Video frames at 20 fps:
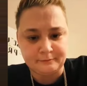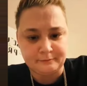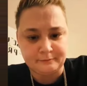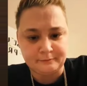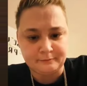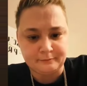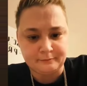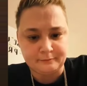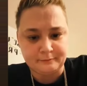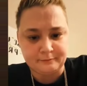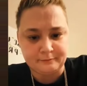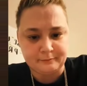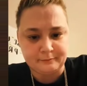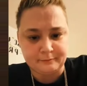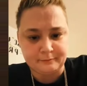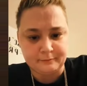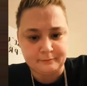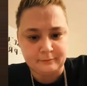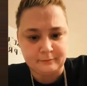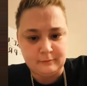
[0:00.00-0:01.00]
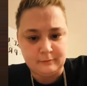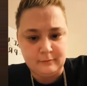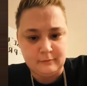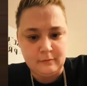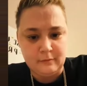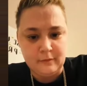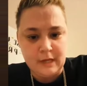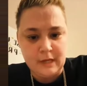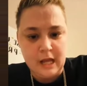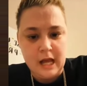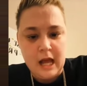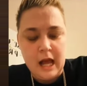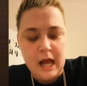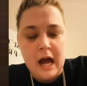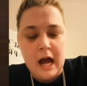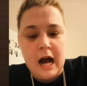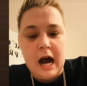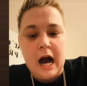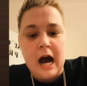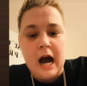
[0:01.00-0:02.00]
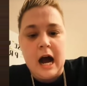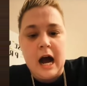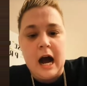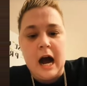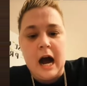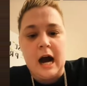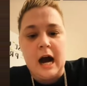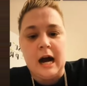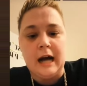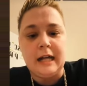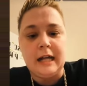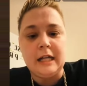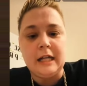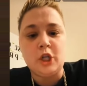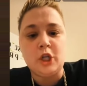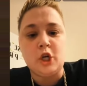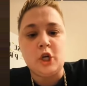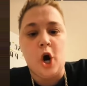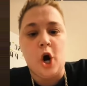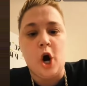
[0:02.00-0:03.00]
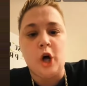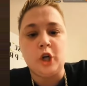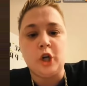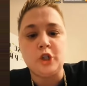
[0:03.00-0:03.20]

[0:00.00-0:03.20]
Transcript: Do you have someone you can call? I called